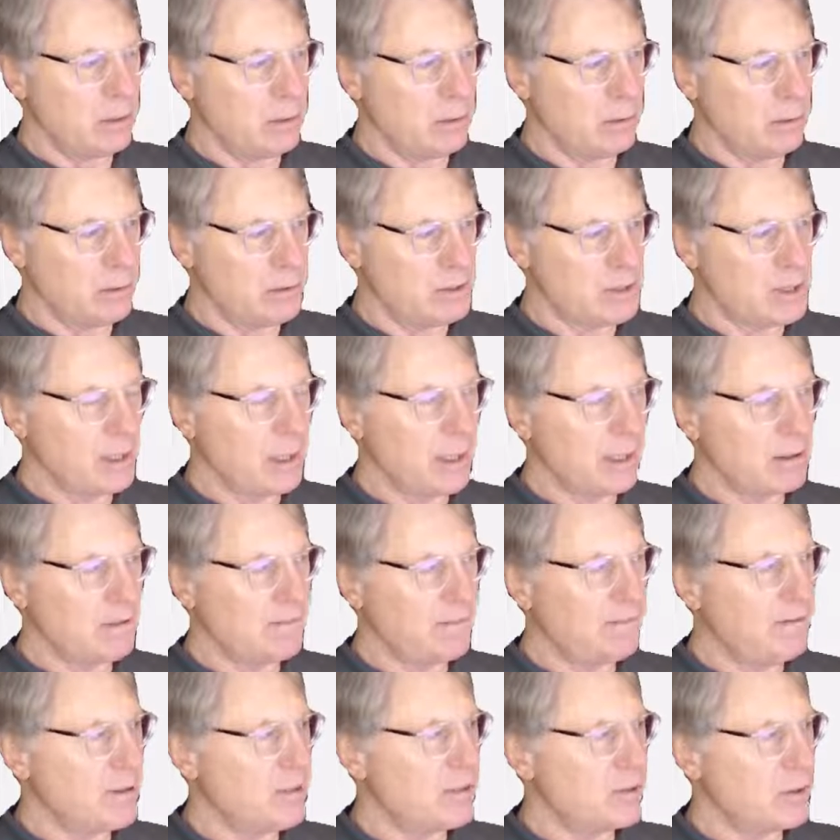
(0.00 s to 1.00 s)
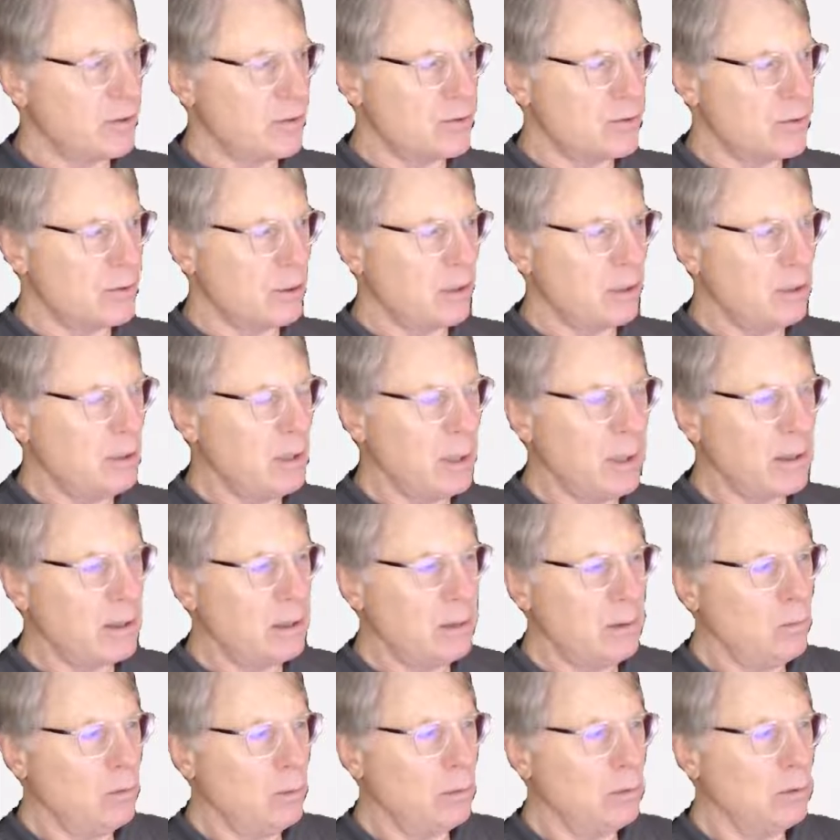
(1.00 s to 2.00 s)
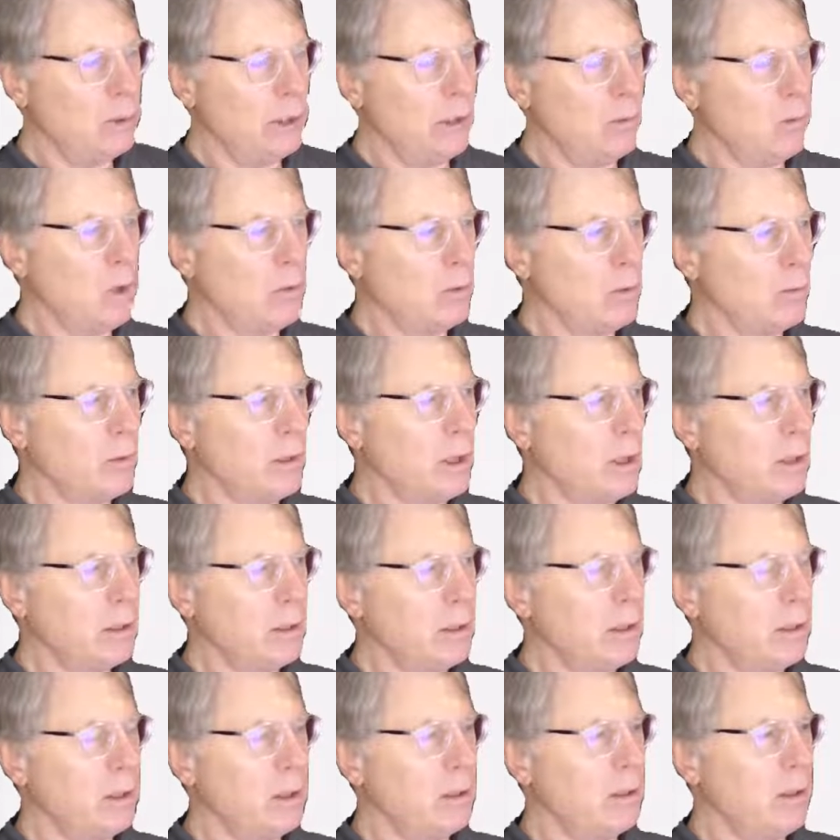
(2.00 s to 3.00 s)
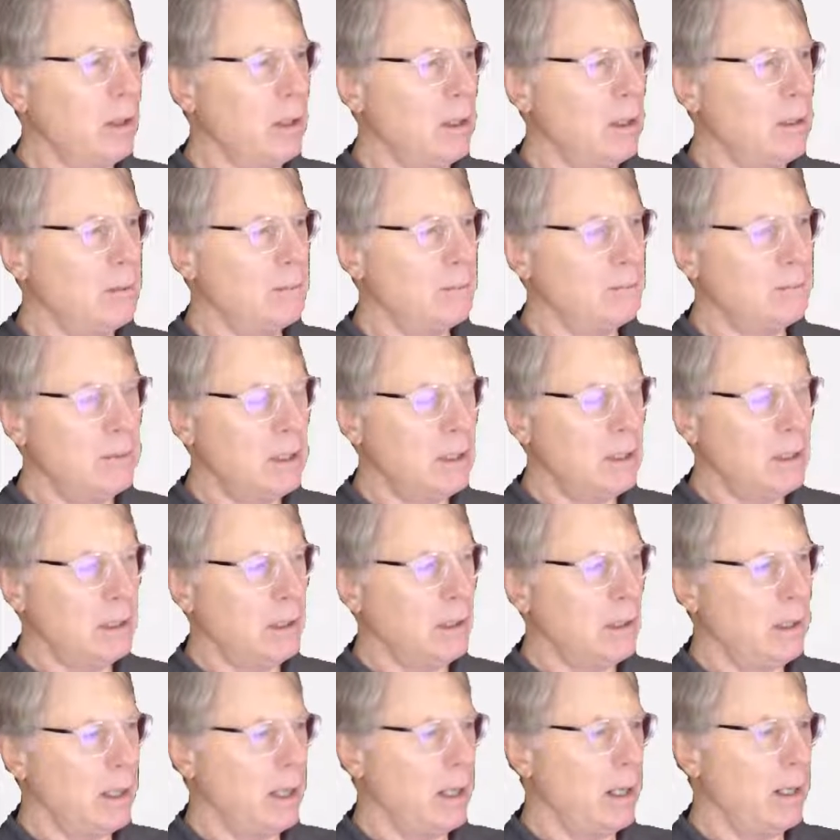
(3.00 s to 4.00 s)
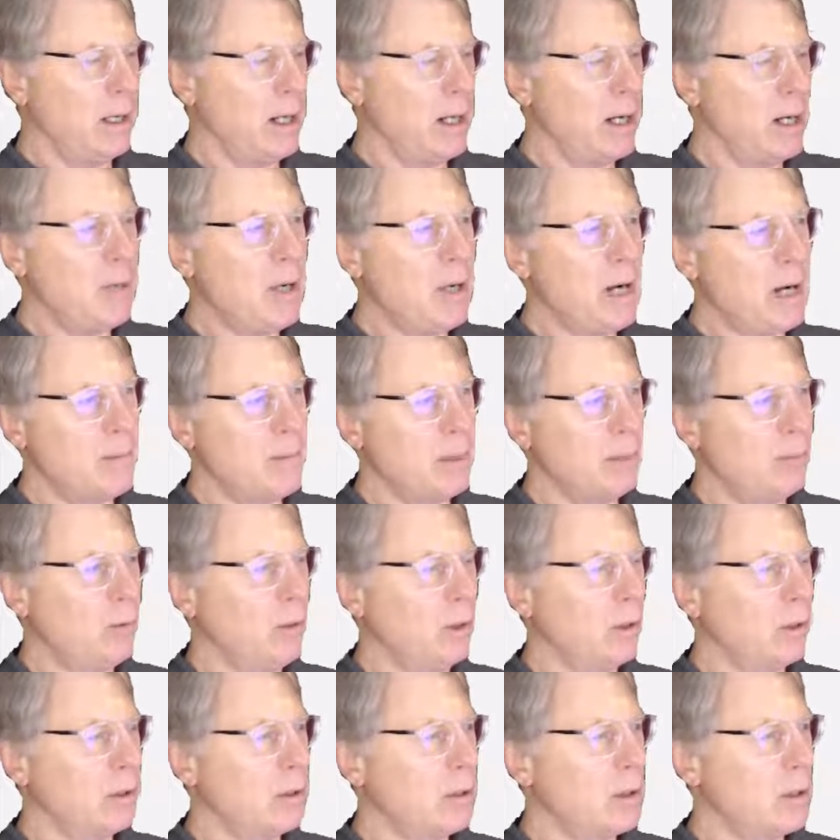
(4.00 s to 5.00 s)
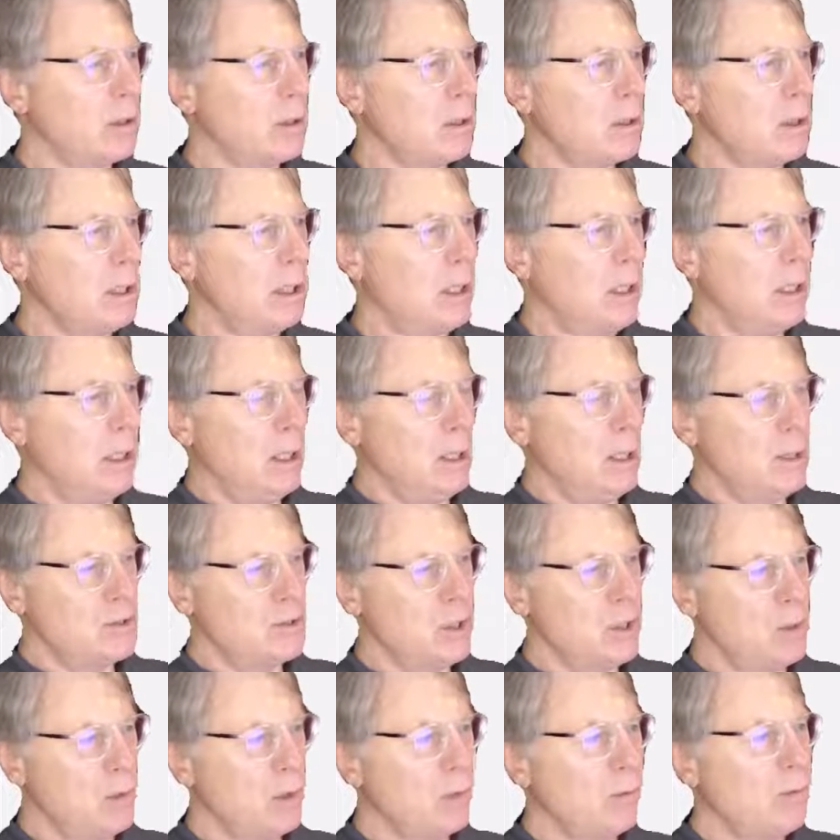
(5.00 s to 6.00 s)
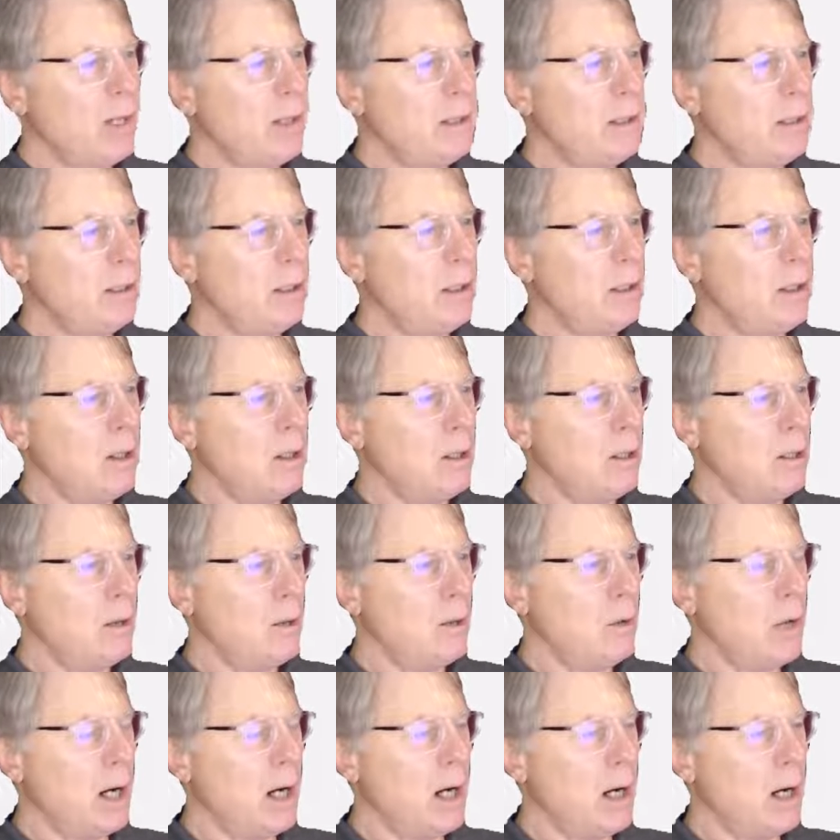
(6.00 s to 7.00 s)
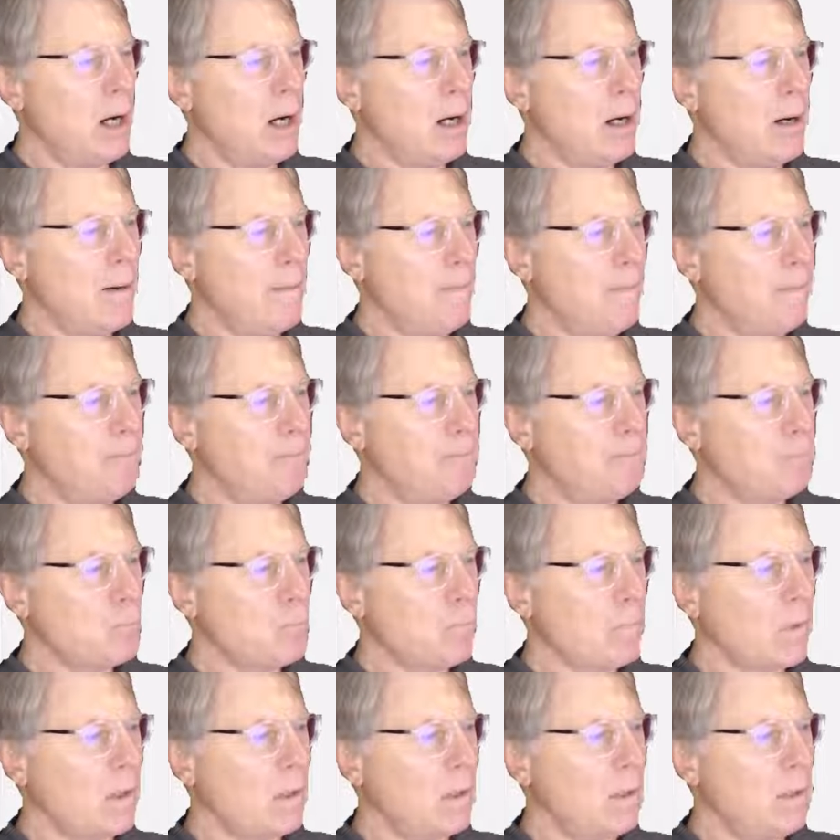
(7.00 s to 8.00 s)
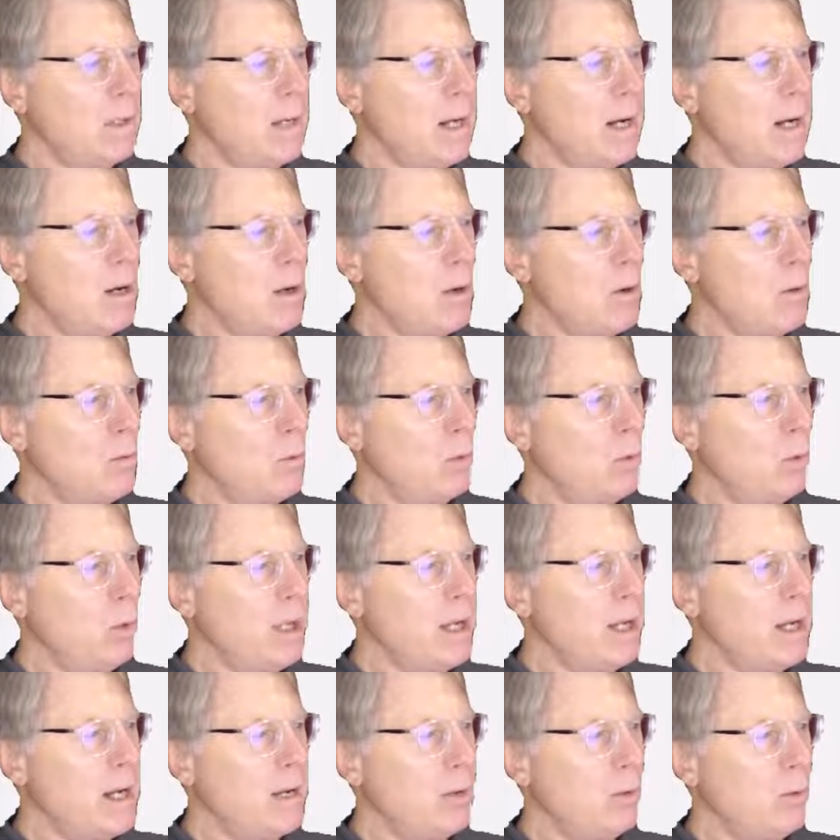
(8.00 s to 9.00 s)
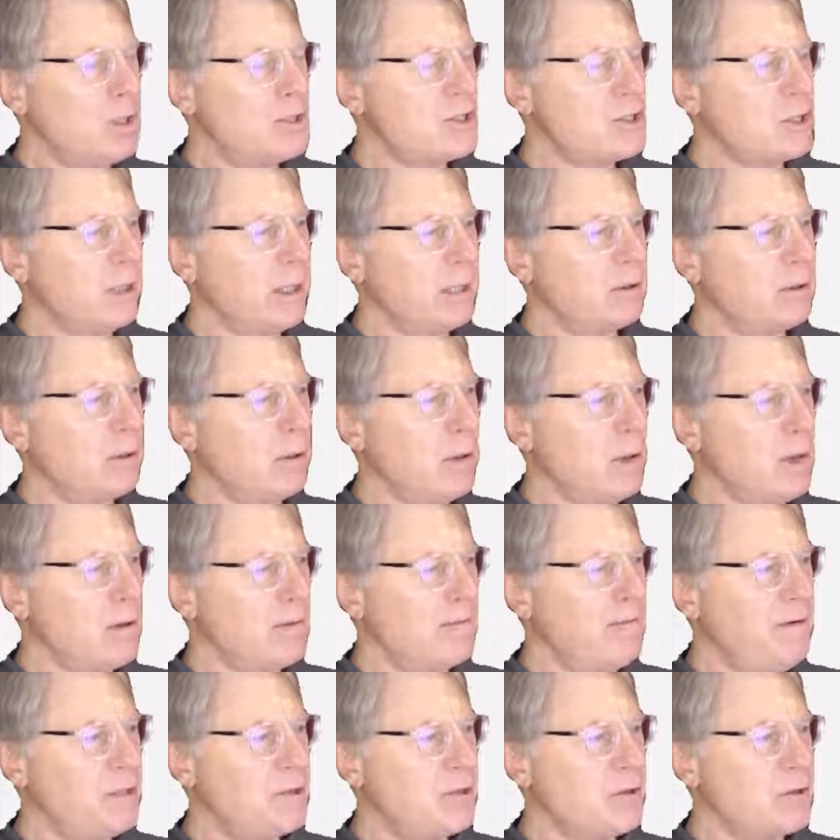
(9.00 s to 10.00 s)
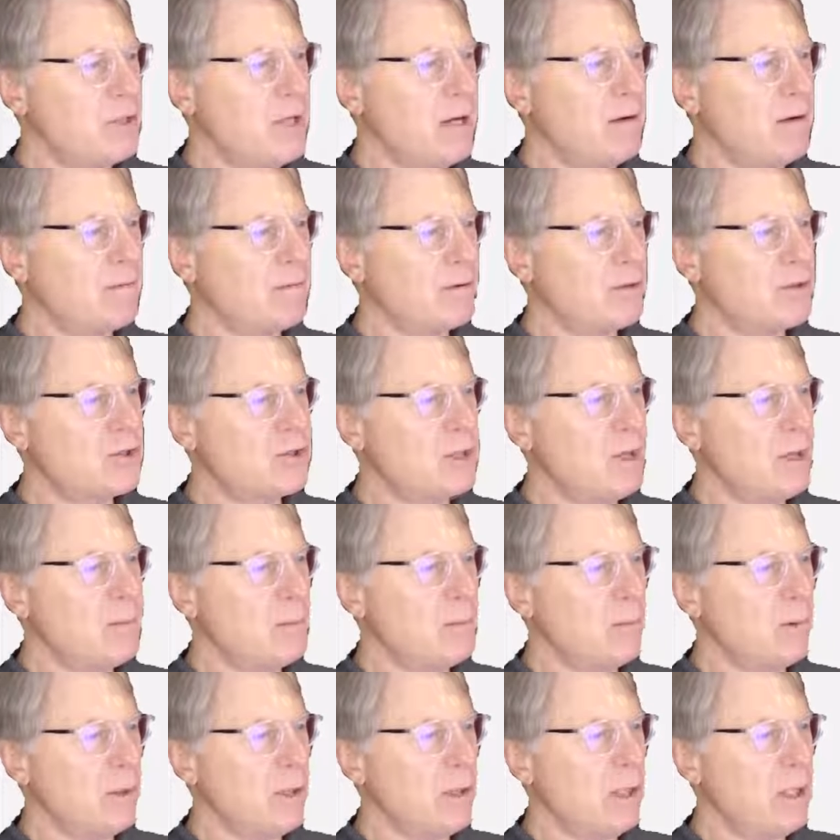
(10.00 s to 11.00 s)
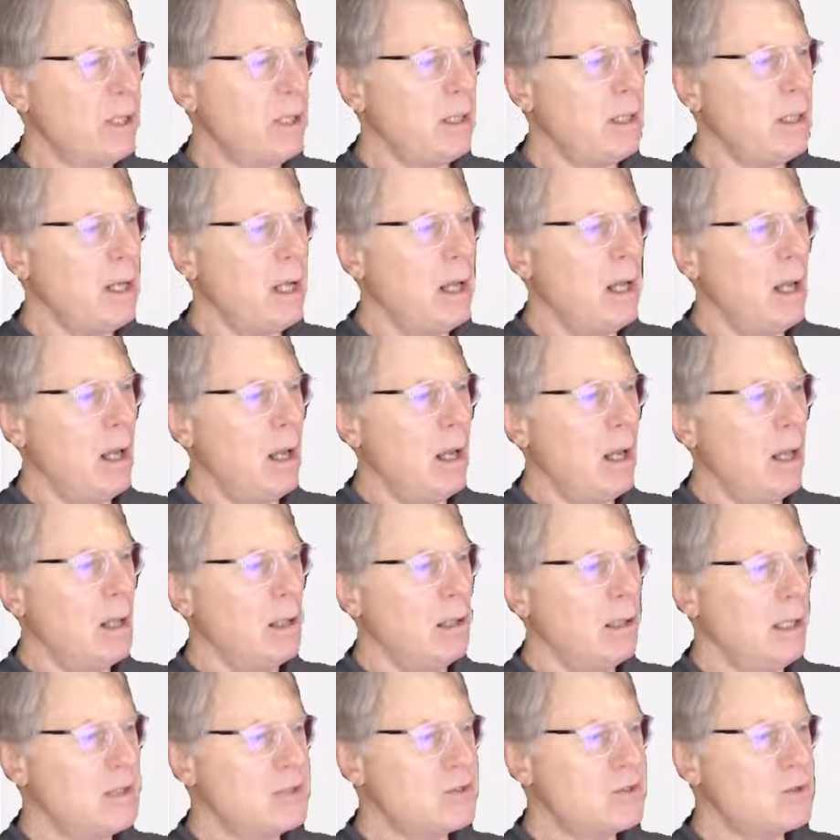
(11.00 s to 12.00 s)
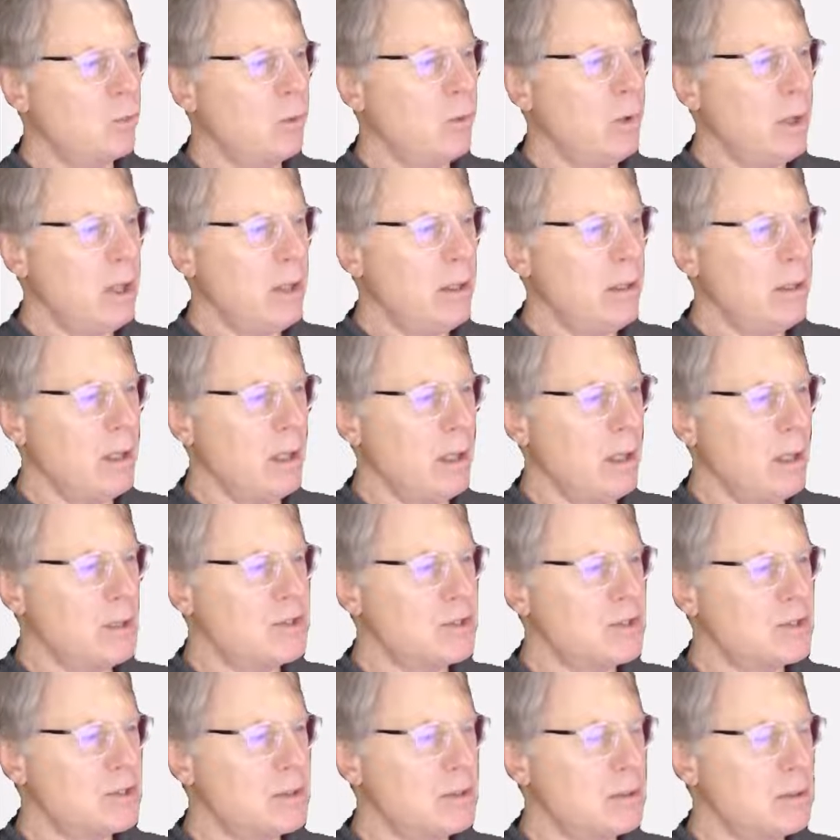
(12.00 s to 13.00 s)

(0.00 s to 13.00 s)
select the features, it won't run. And a pop-up will occur. So we're ready to go. Now we selected all the features. Now for summary, let's run this.